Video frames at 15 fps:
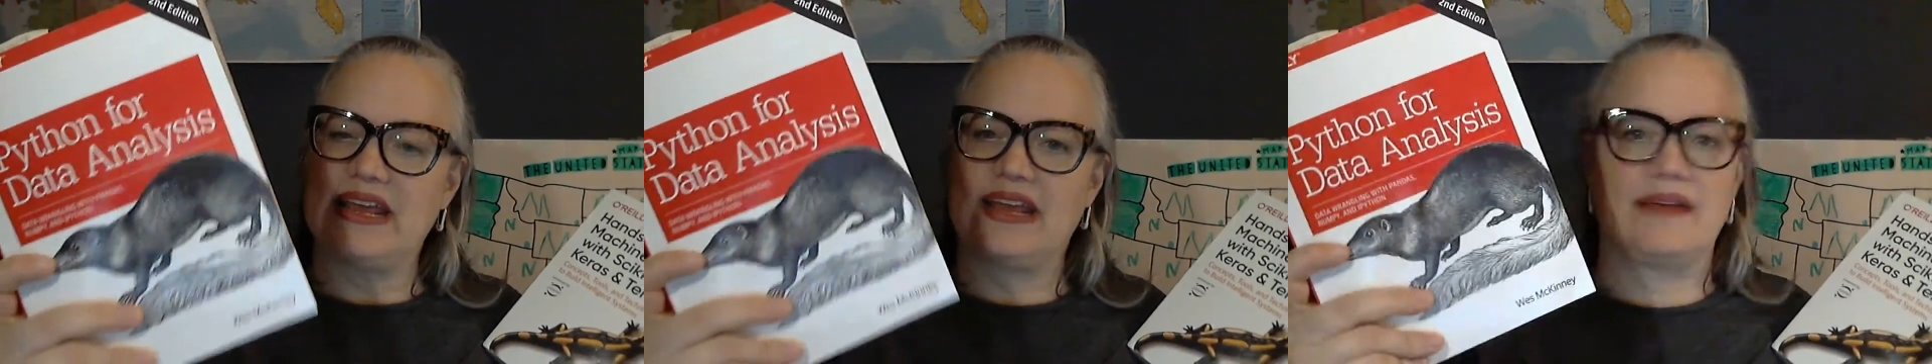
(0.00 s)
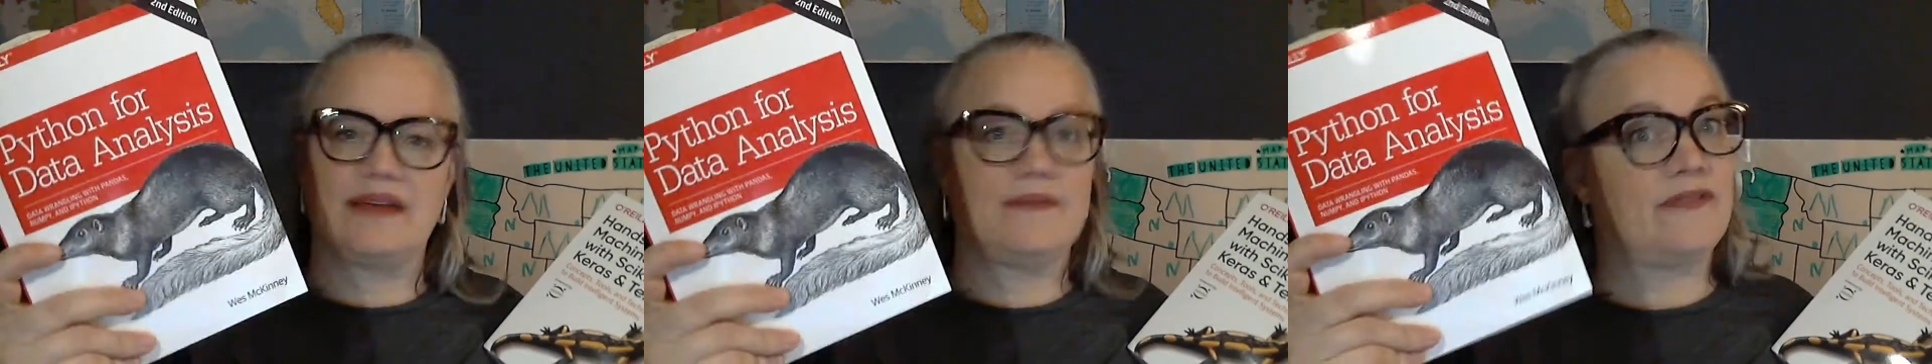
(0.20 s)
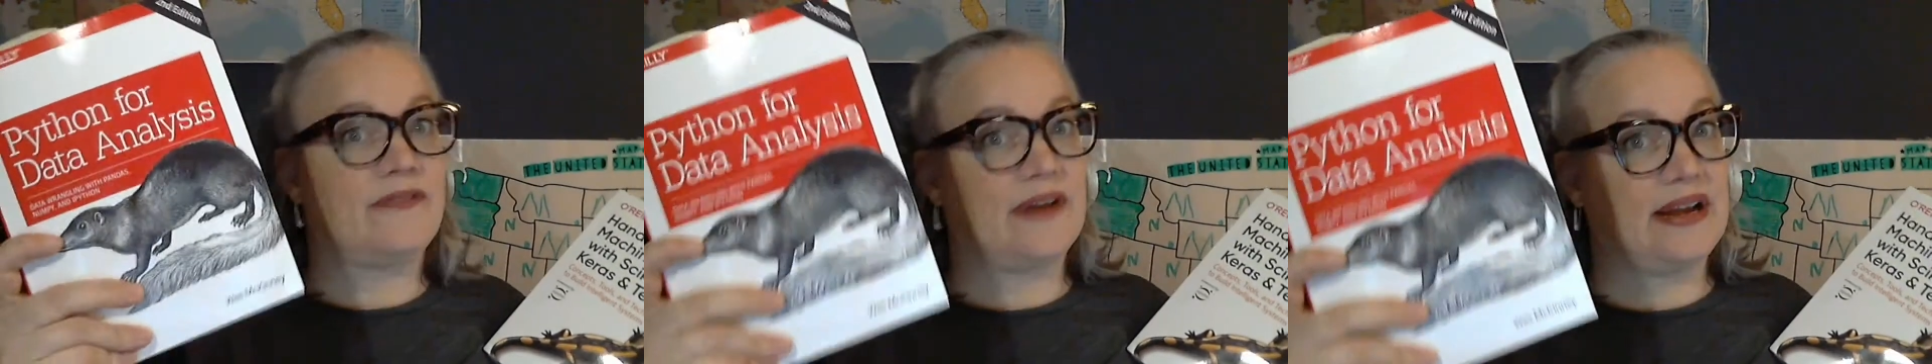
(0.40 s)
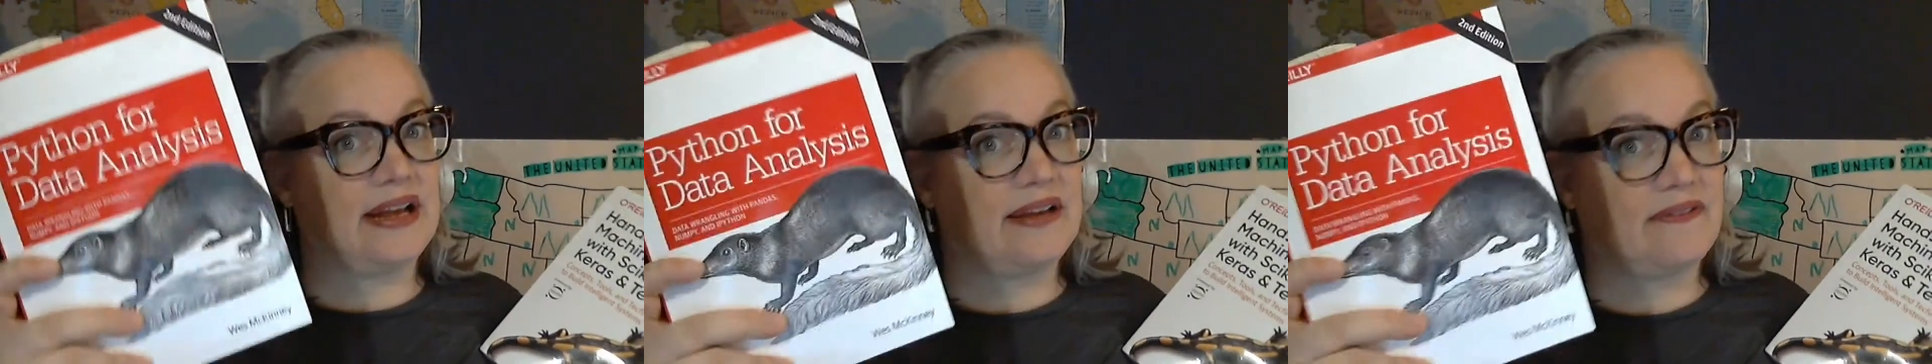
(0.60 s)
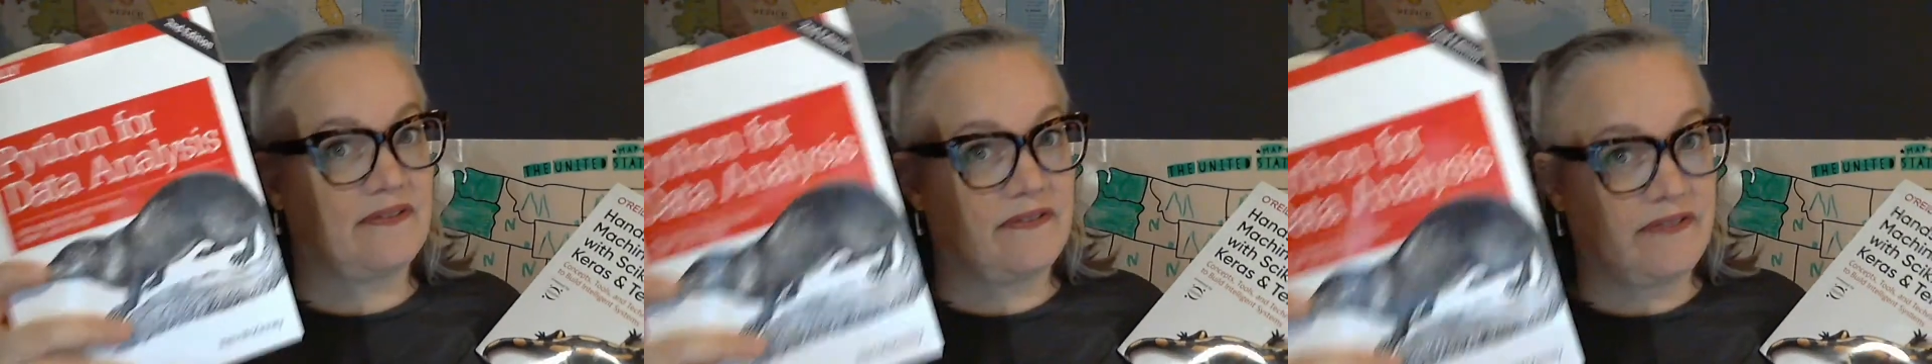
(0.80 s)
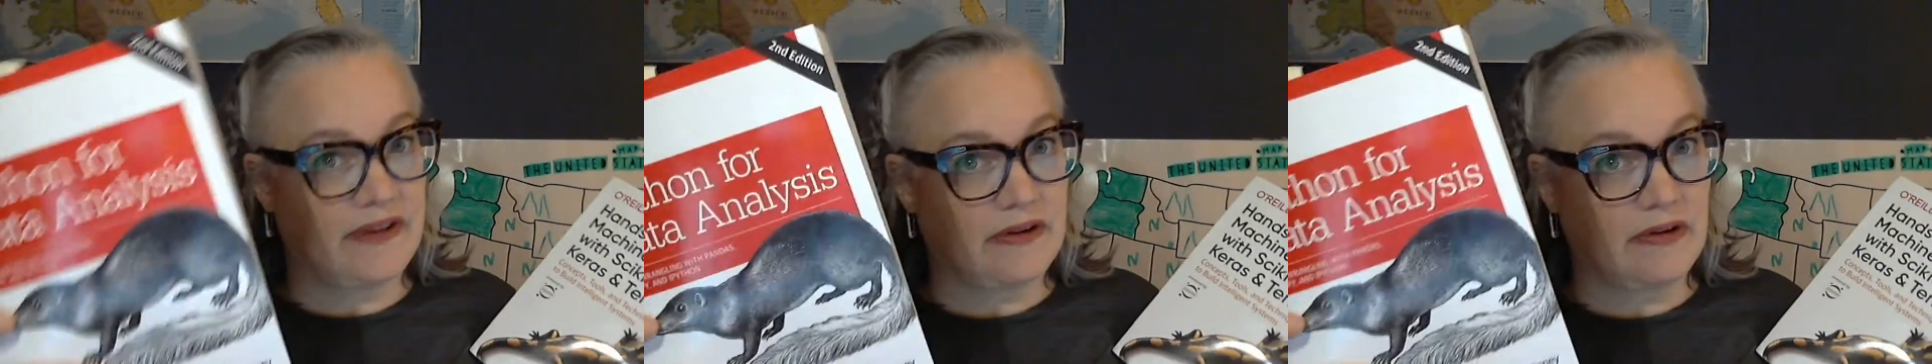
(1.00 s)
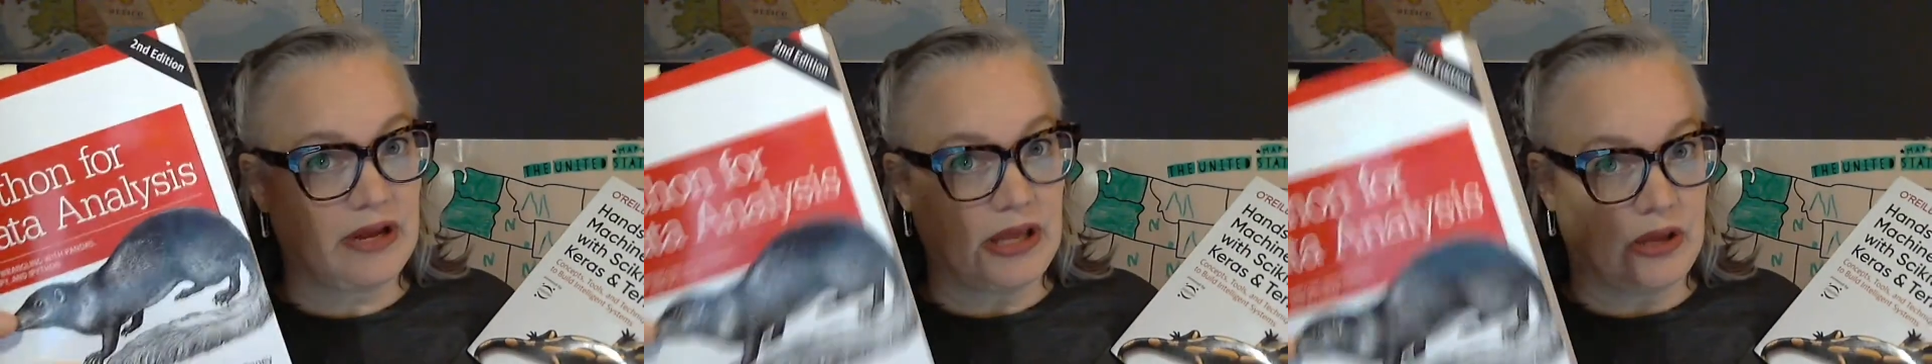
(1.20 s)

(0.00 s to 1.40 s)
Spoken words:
and I'm finding it very